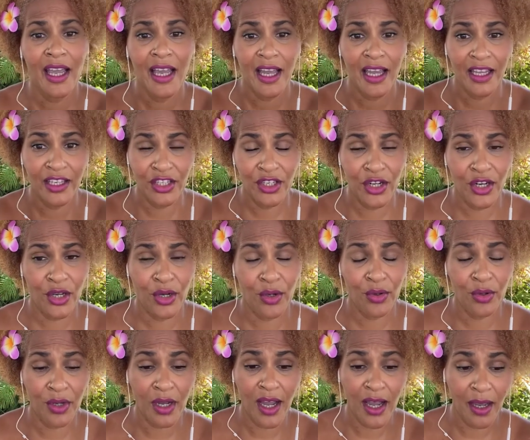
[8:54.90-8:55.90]
you know,
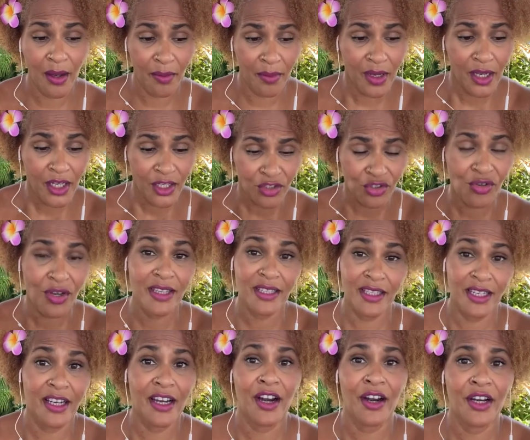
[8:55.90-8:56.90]
trusting
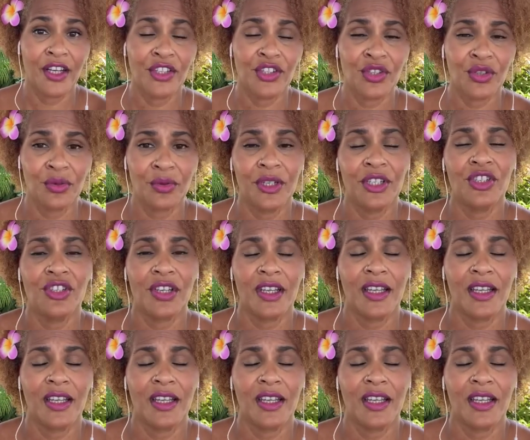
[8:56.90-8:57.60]
our intuition.